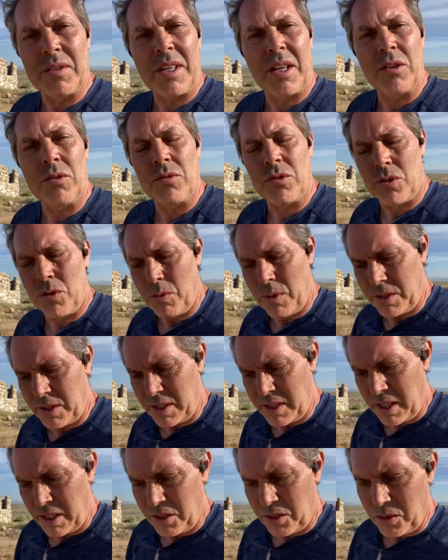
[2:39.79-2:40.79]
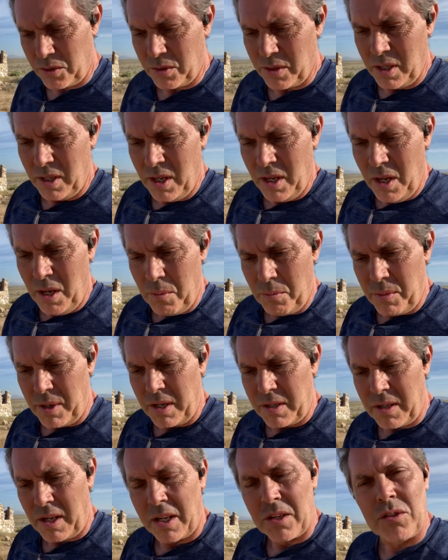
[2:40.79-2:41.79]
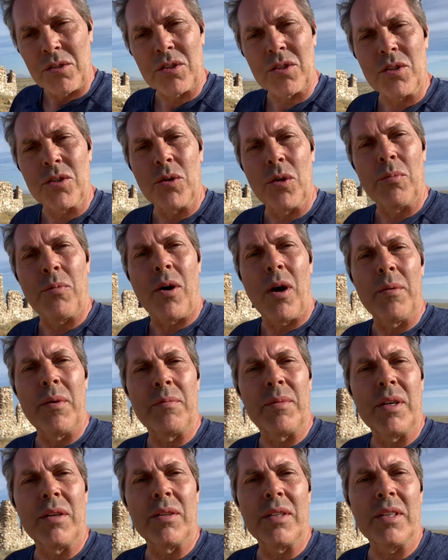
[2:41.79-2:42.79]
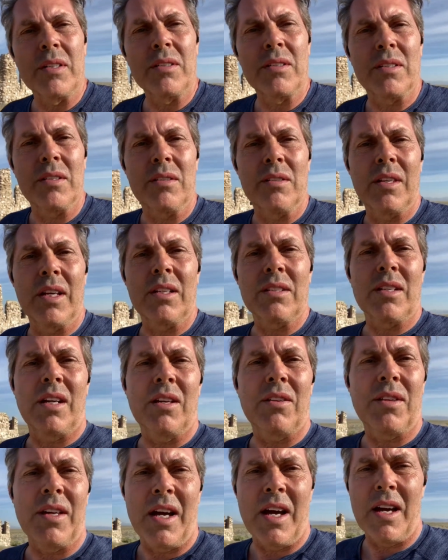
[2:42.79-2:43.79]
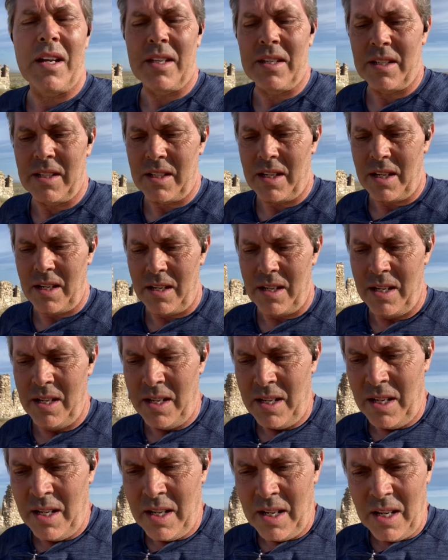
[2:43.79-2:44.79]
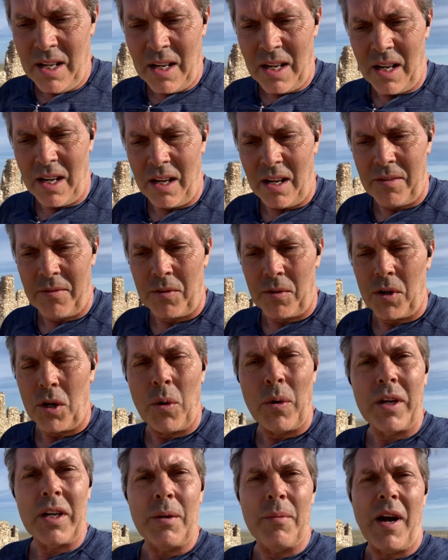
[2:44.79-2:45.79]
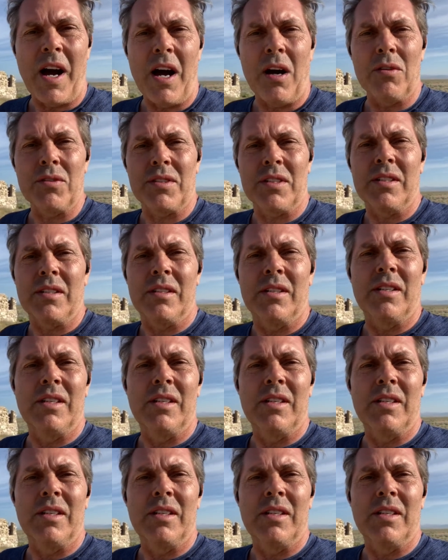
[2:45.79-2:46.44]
I don't do residential, but I used to do apartment buildings and things like that, and for low-income housing.